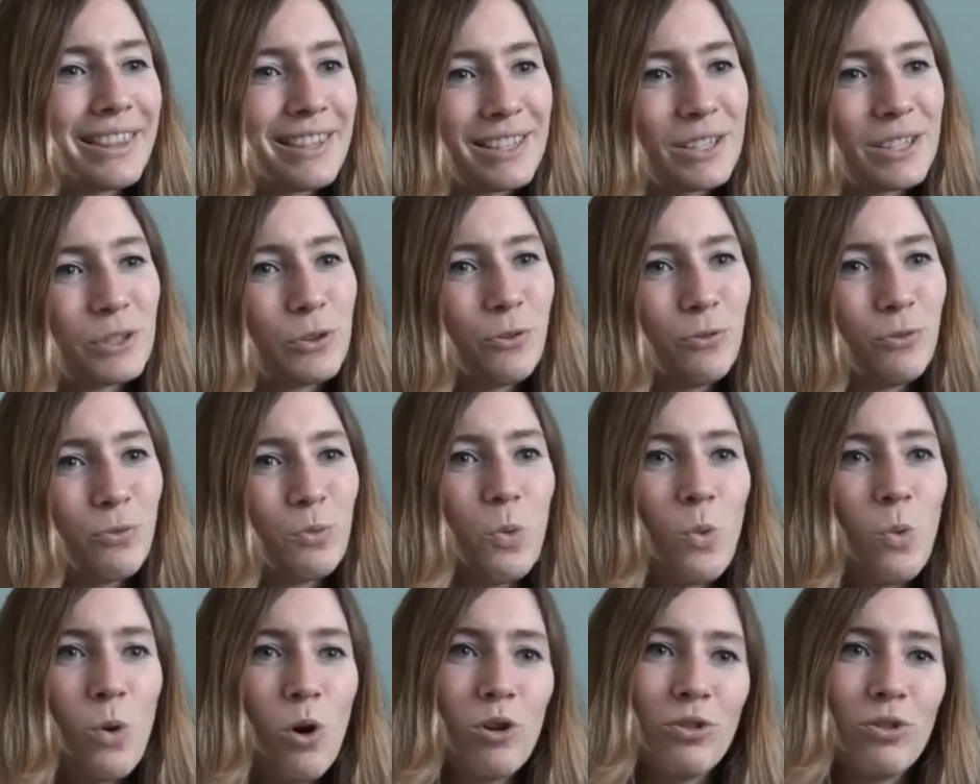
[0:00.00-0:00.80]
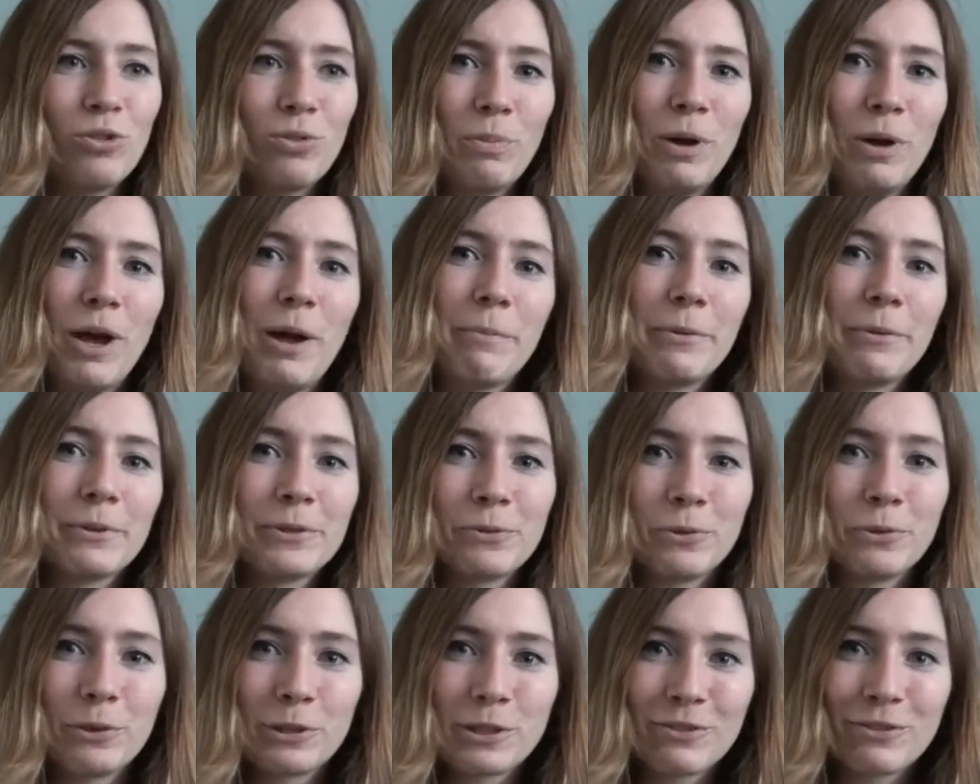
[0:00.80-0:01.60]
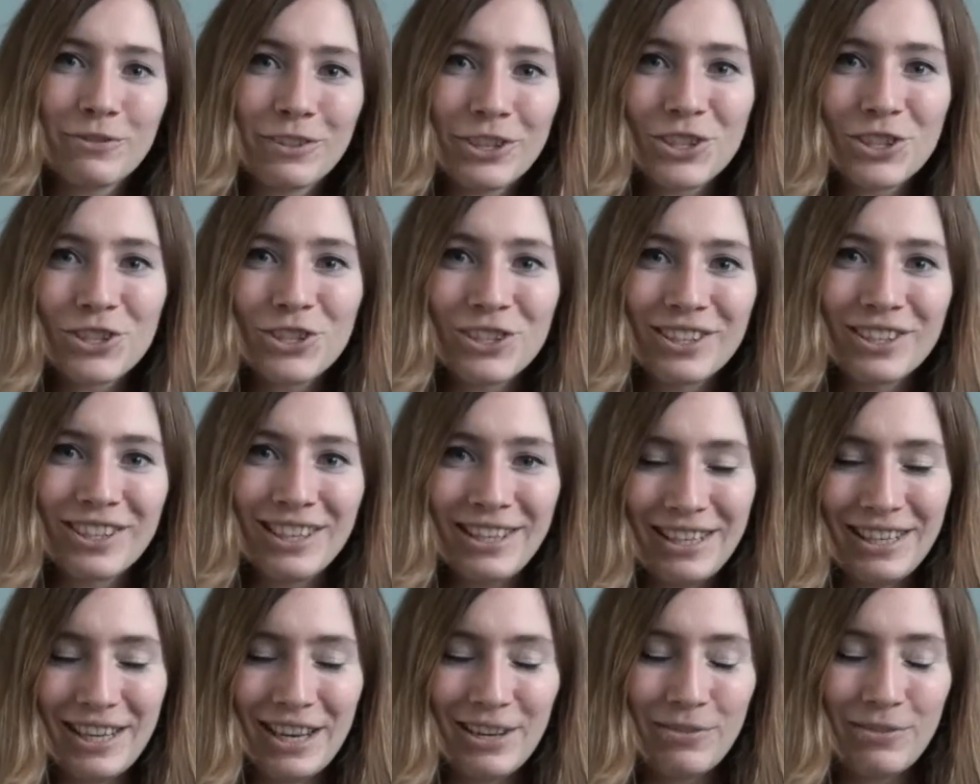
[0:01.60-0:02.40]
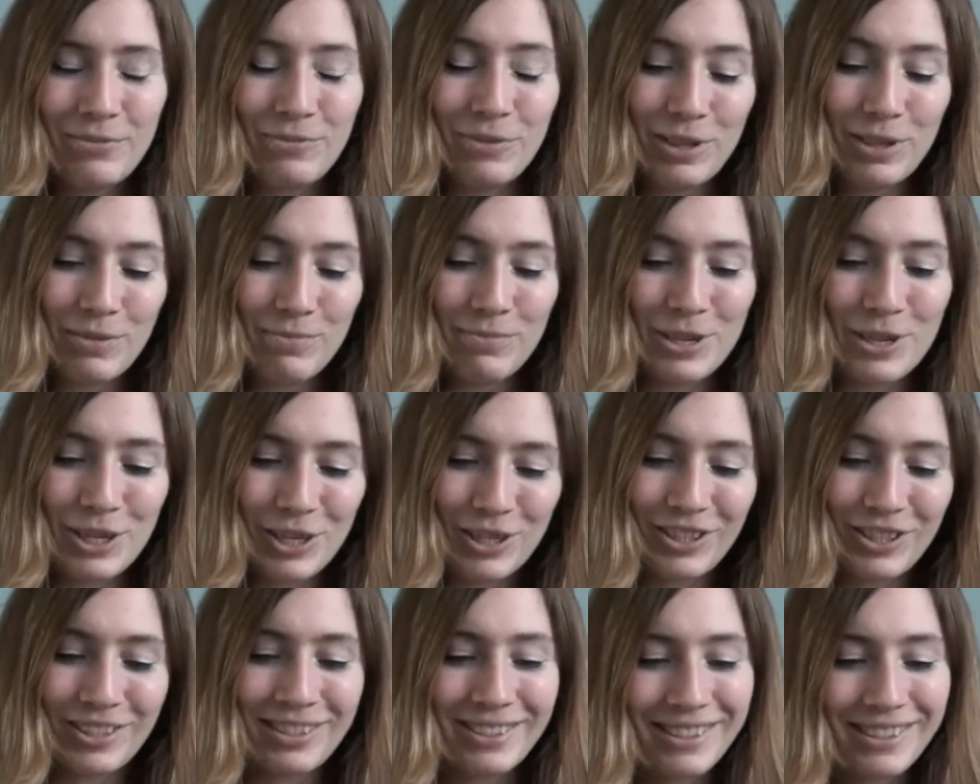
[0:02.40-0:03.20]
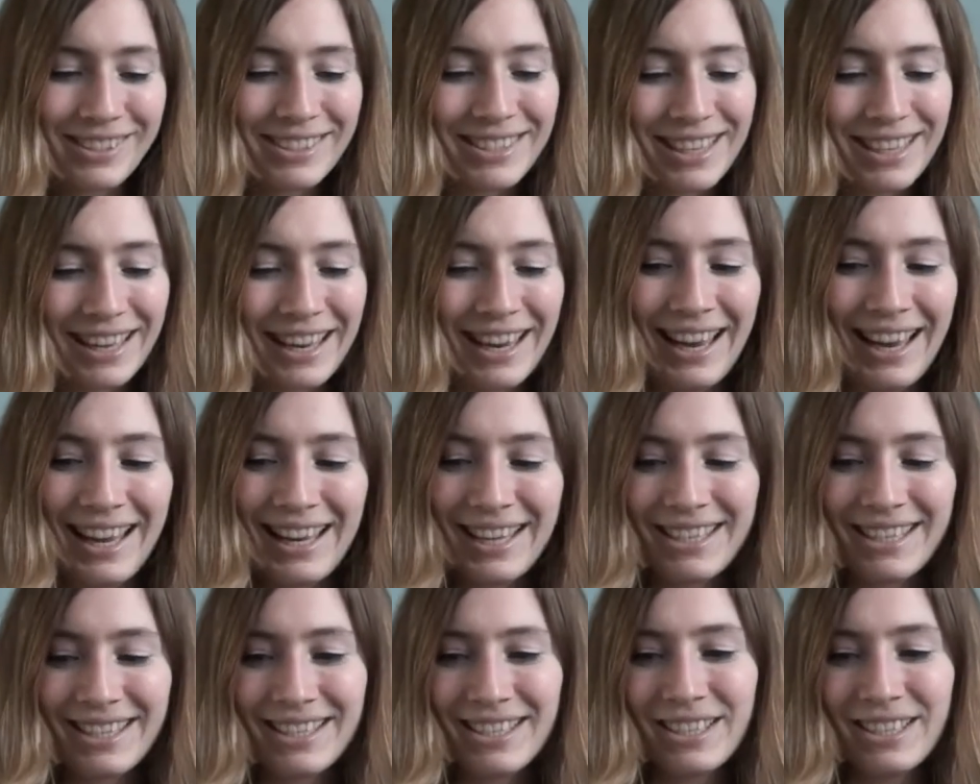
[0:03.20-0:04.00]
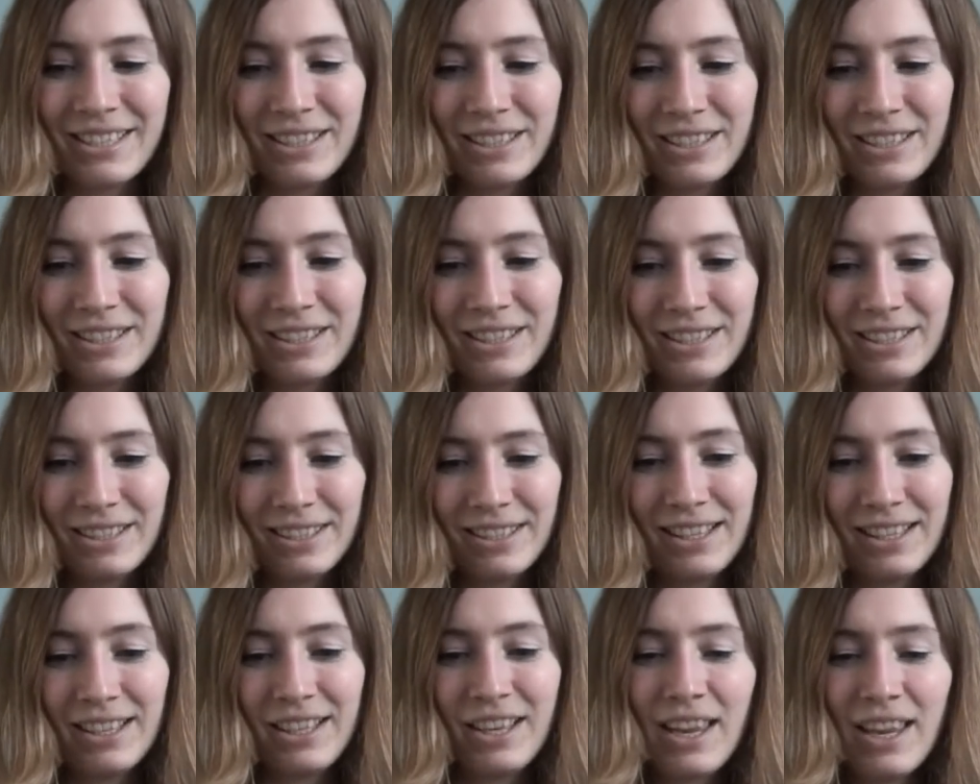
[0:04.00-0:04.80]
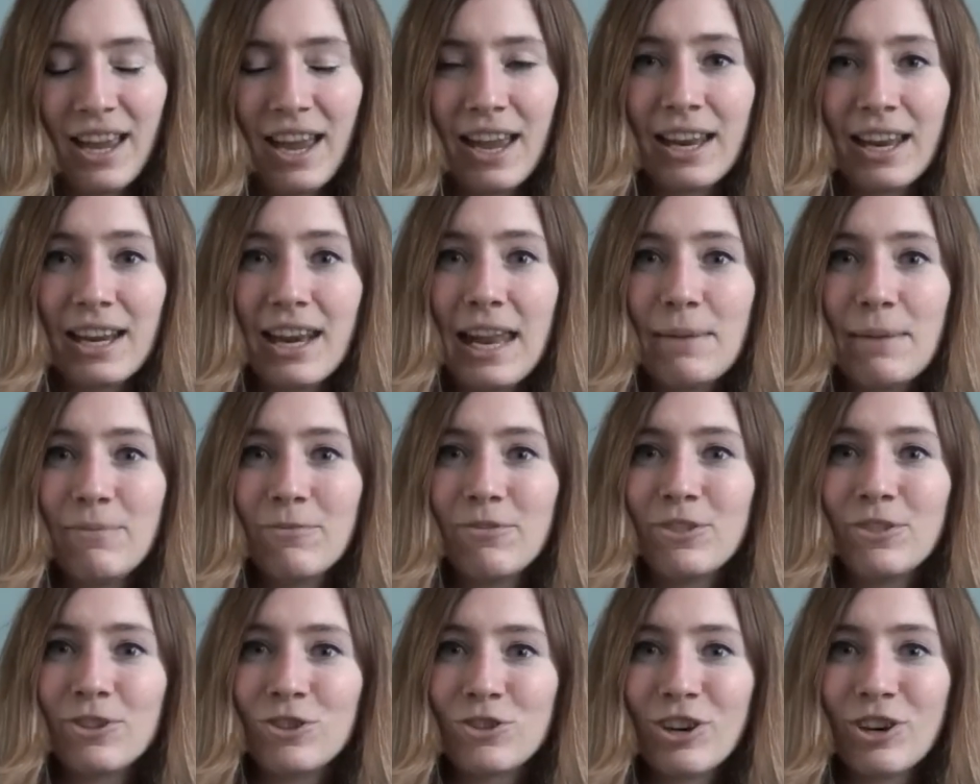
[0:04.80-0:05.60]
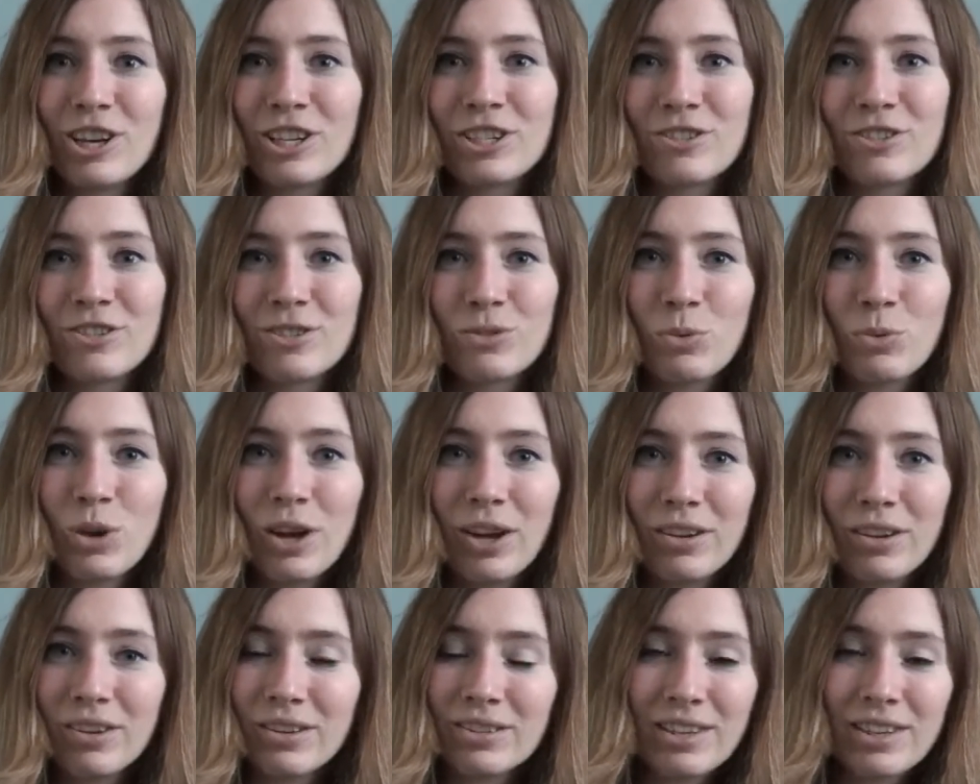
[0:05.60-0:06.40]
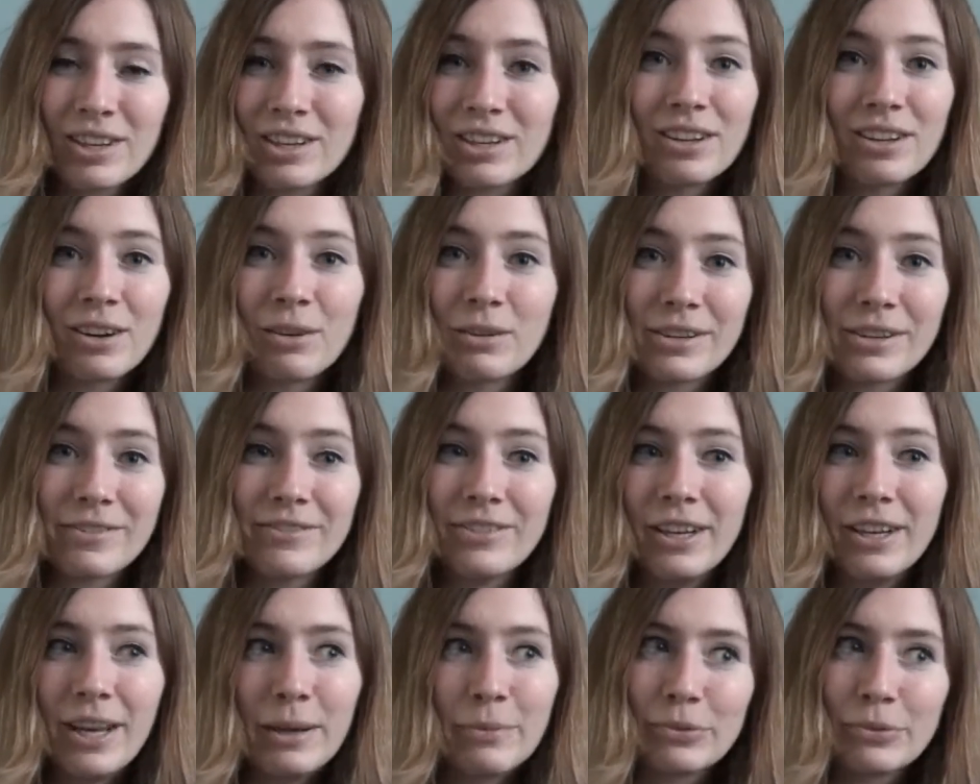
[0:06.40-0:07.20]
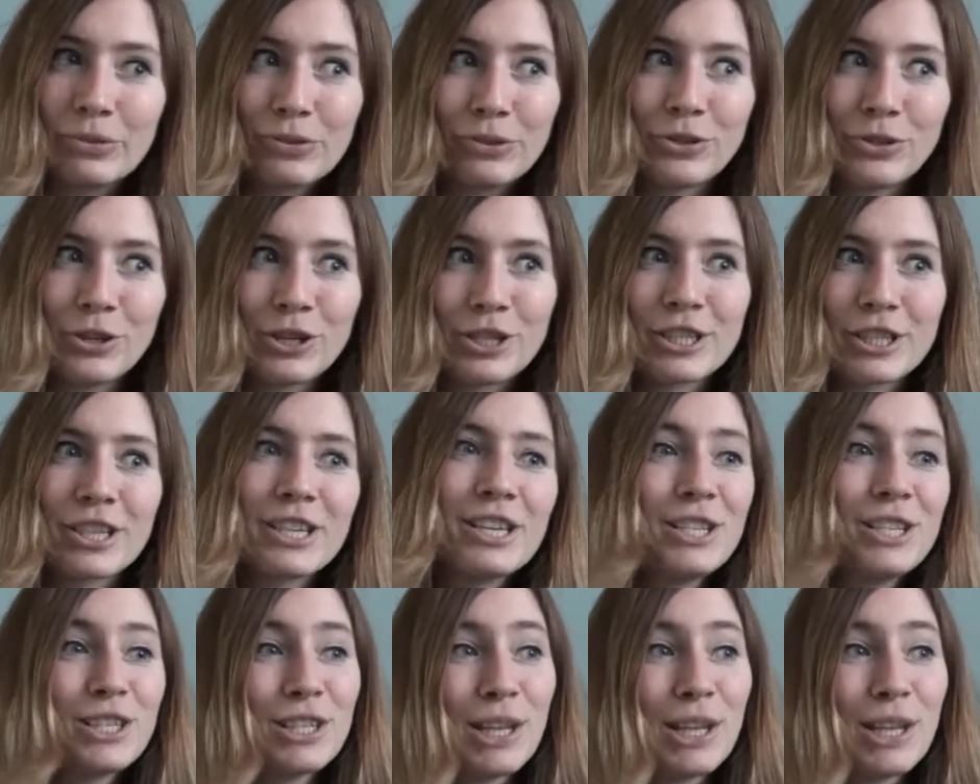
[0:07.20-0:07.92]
sort of what the purpose was of each of the missions, and getting a name for the treasure as well, because I didn't know any of the names of the treasure.